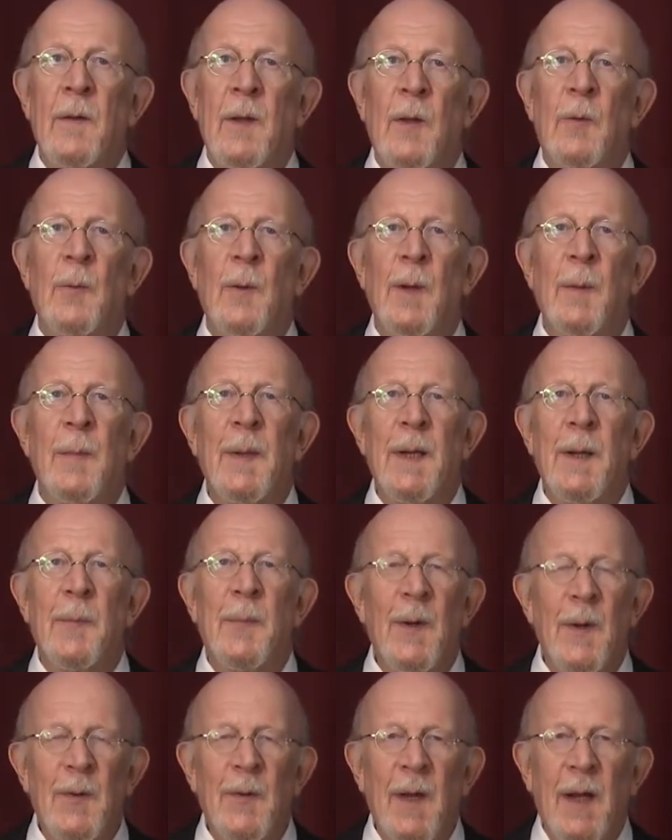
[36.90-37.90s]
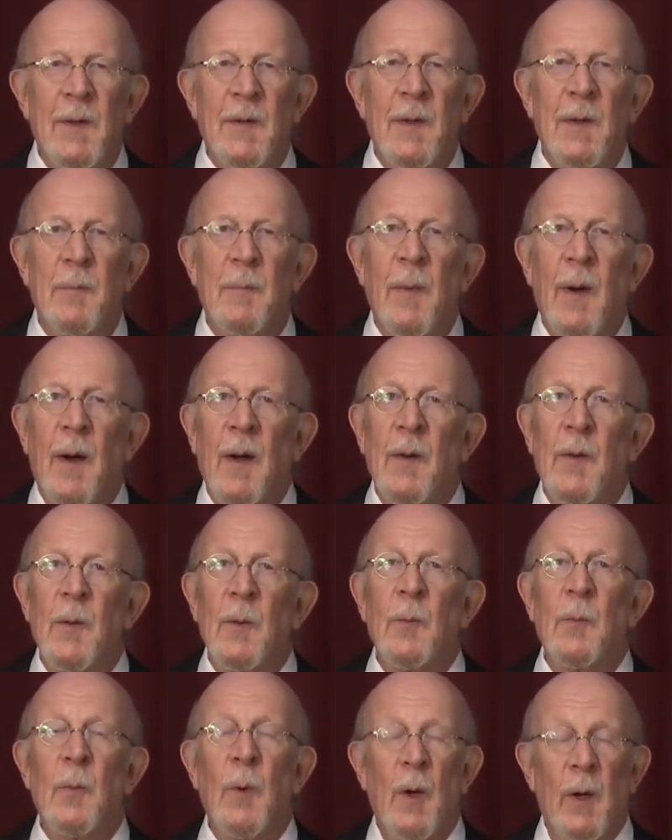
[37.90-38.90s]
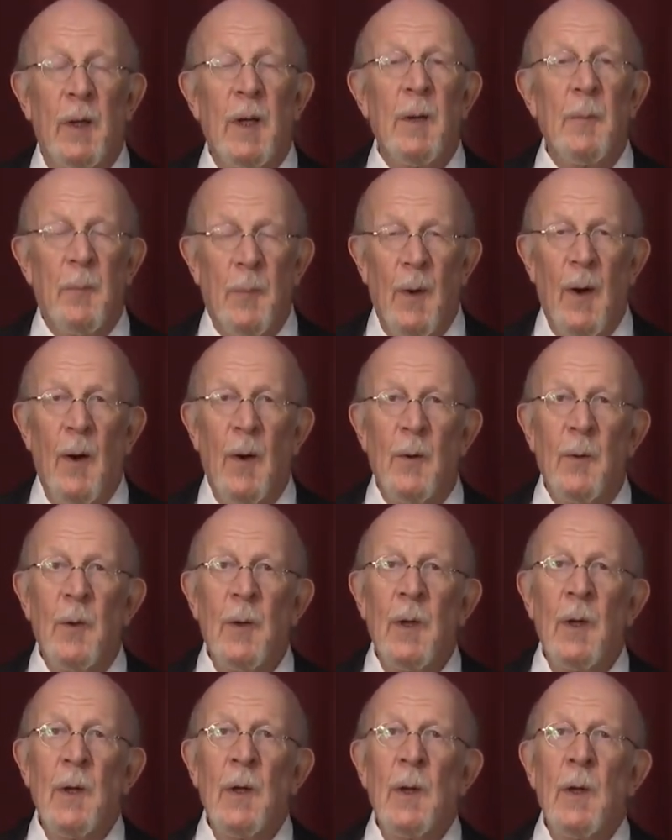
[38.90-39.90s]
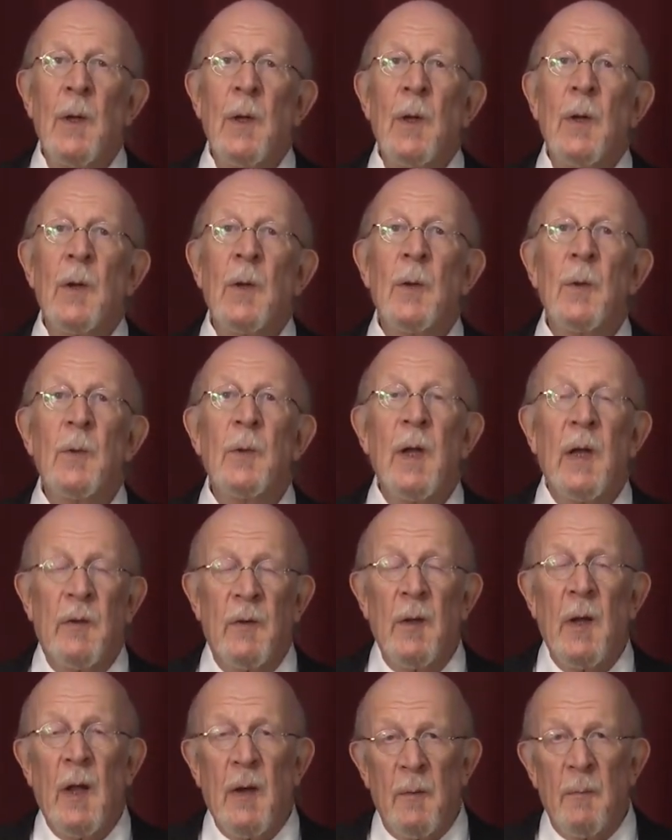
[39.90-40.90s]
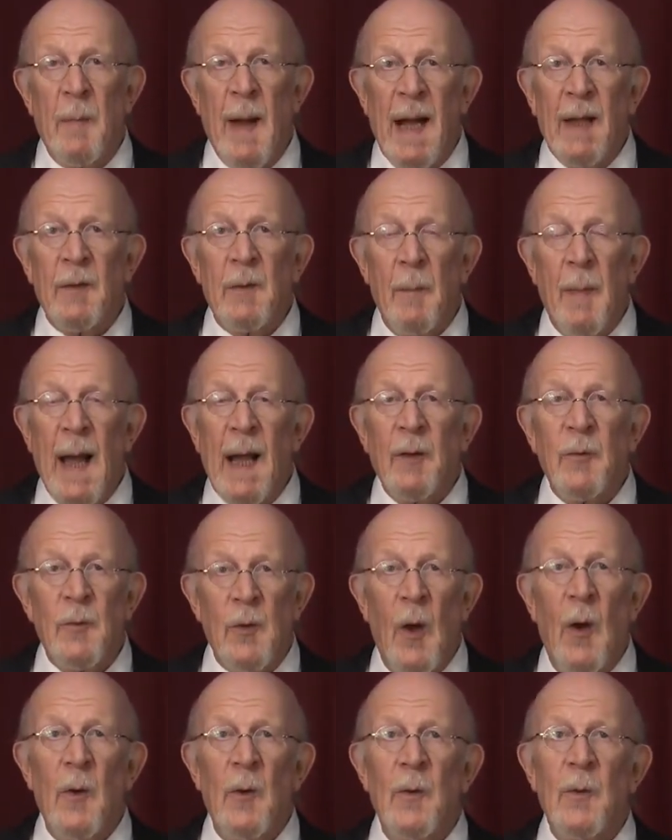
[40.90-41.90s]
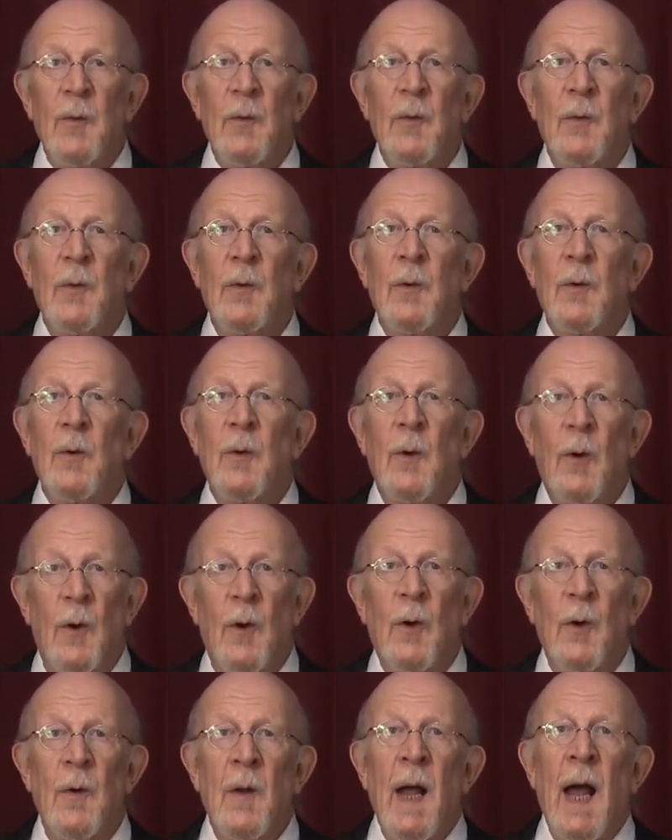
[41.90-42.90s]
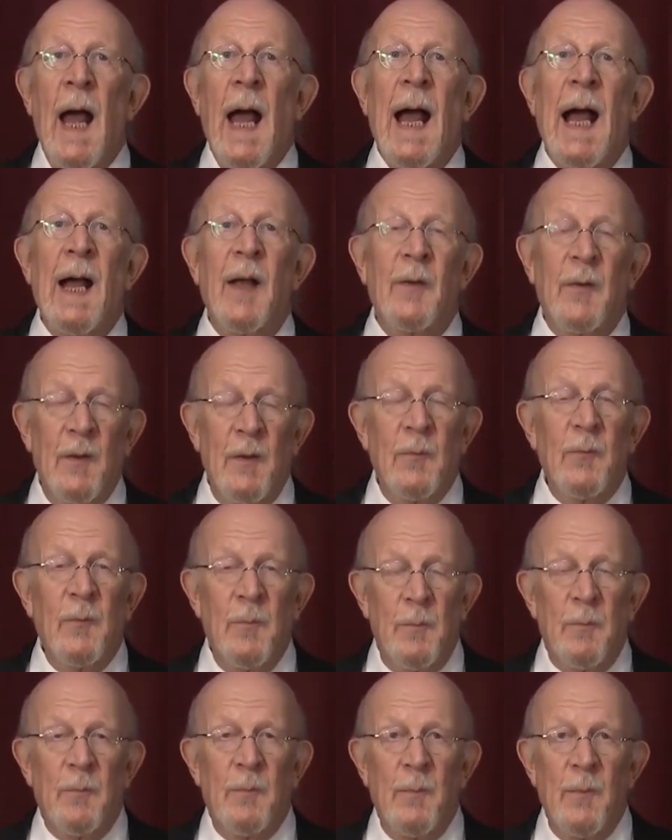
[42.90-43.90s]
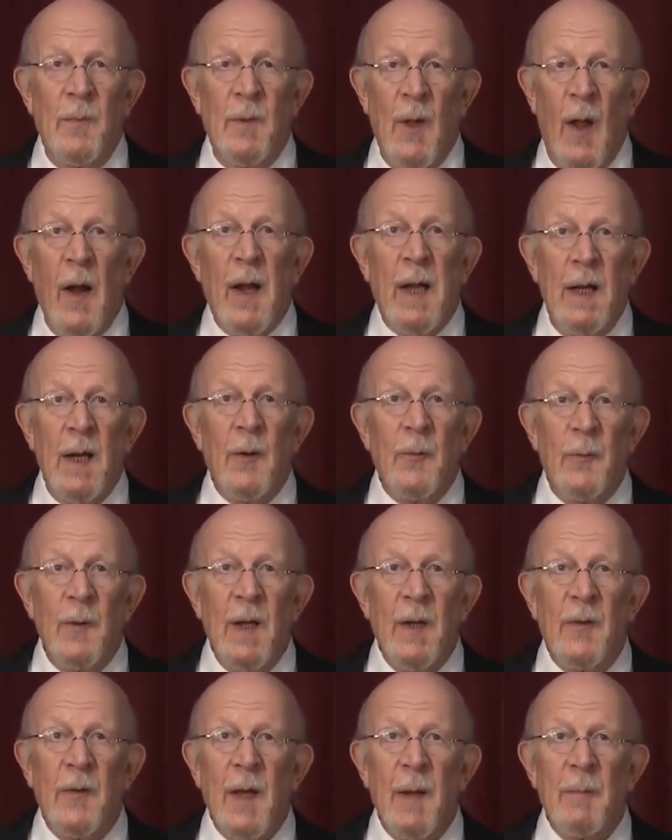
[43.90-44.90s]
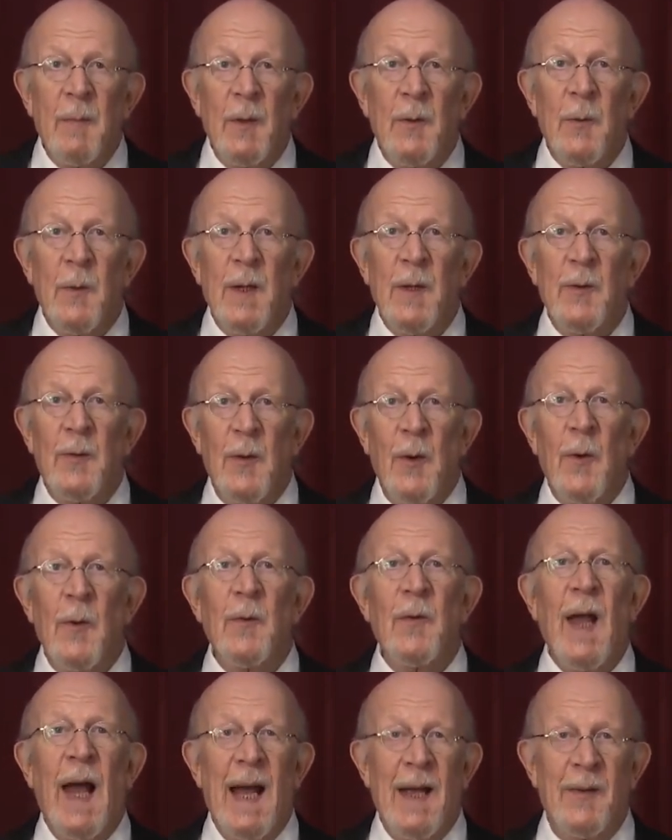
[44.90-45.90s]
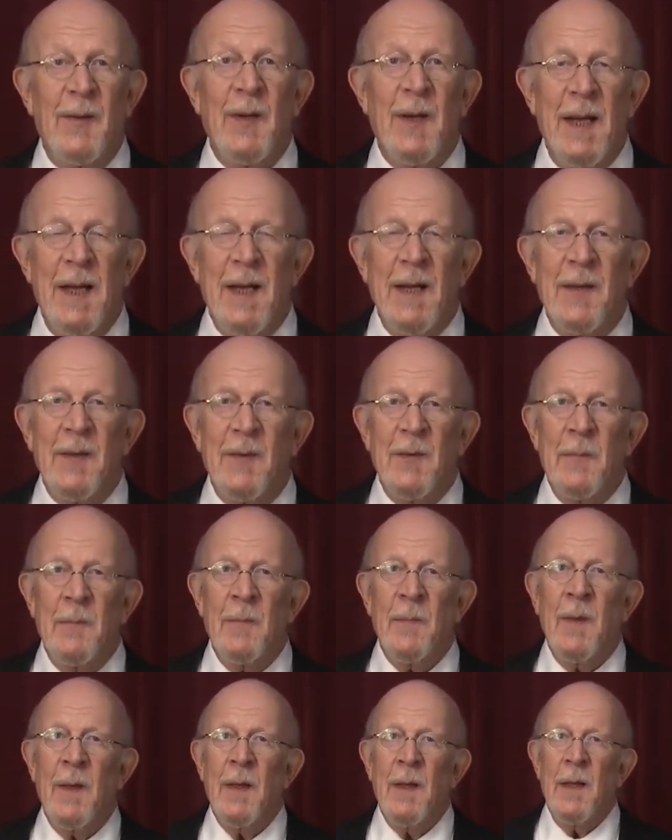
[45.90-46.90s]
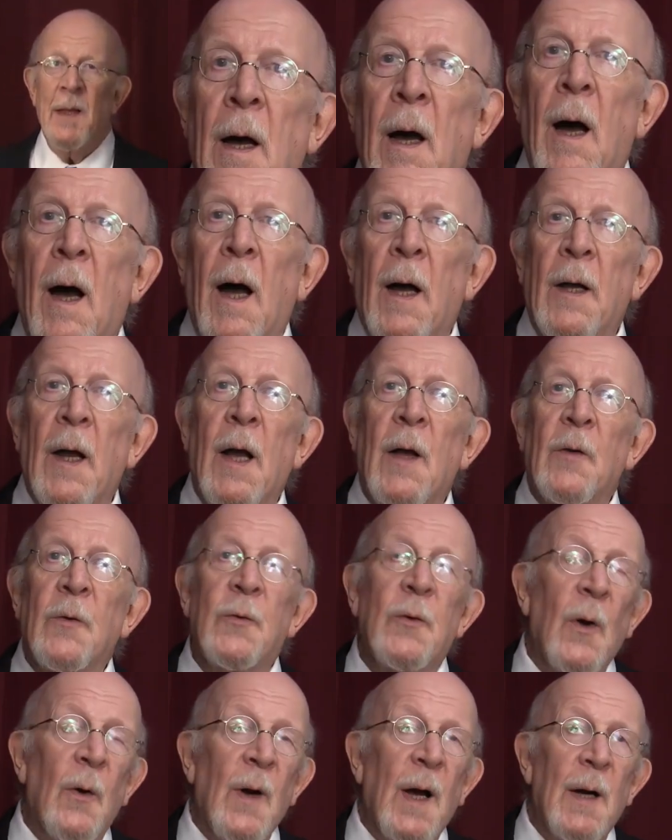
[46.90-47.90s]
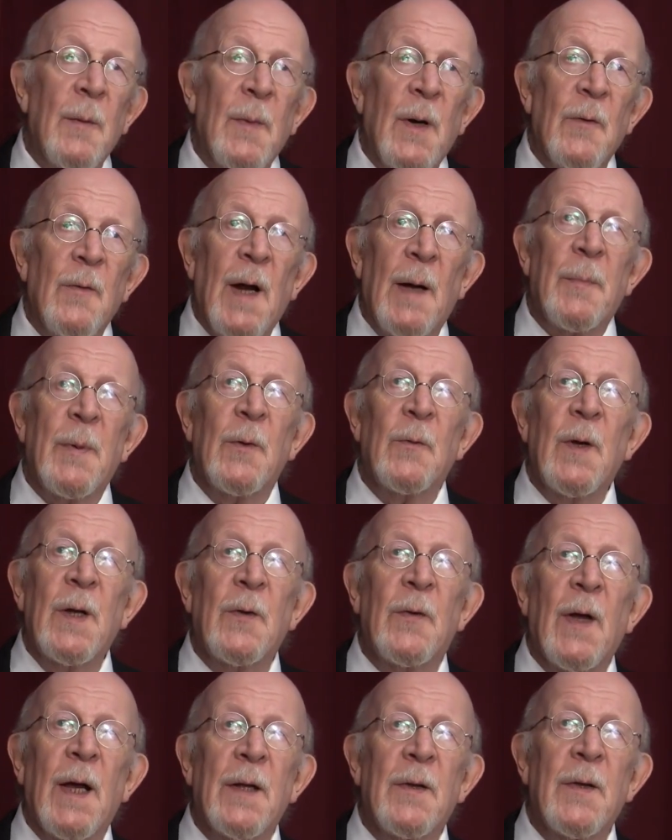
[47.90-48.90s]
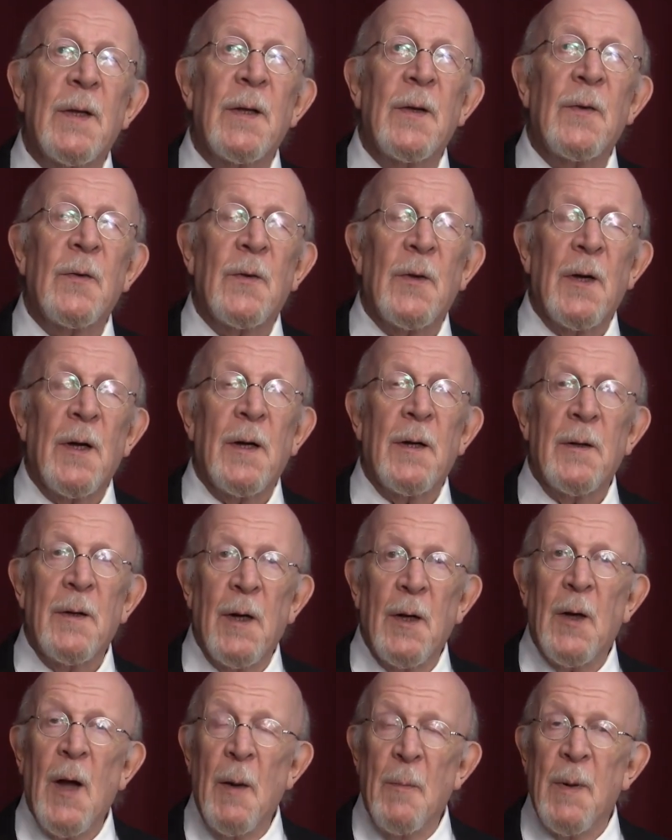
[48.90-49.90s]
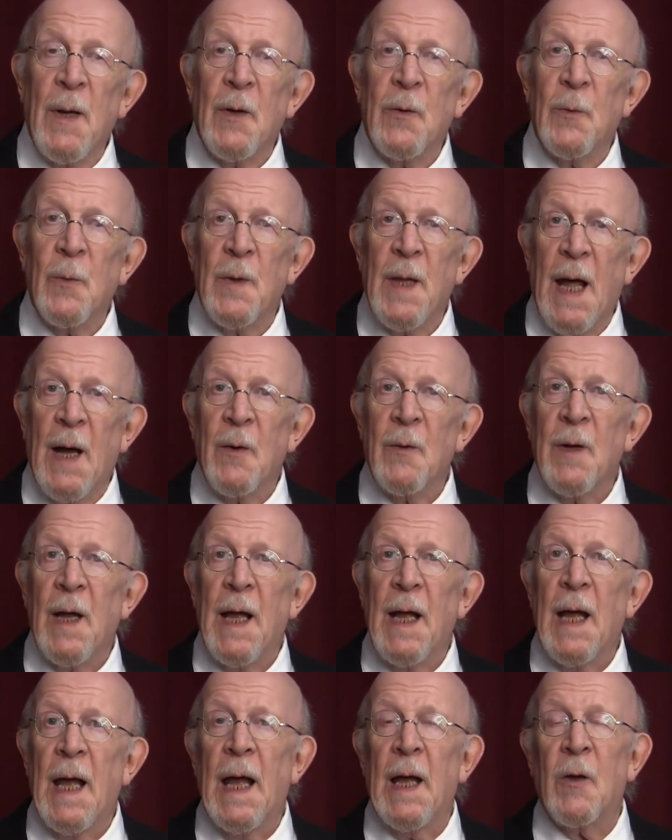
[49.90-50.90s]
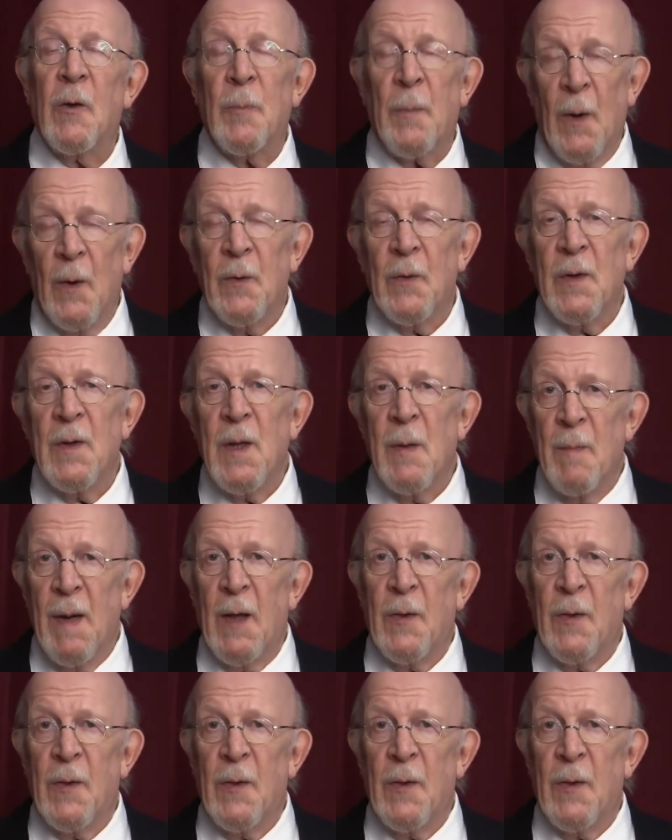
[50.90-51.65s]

This will be appreciated by the working pro who does a lot of back-to-back shows or has a long enough reset between shows as it is. I can't show how my rapid reset is uh, accomplished without exposing the